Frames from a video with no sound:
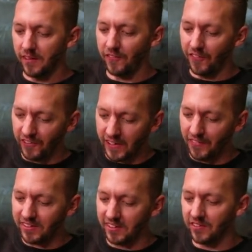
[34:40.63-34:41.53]
If you forgive
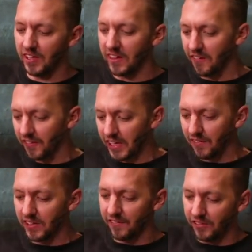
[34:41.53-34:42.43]
the sins of any, they're
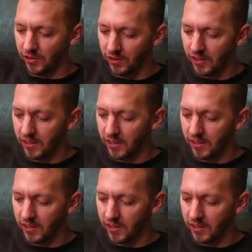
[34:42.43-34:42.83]
forgiven. If you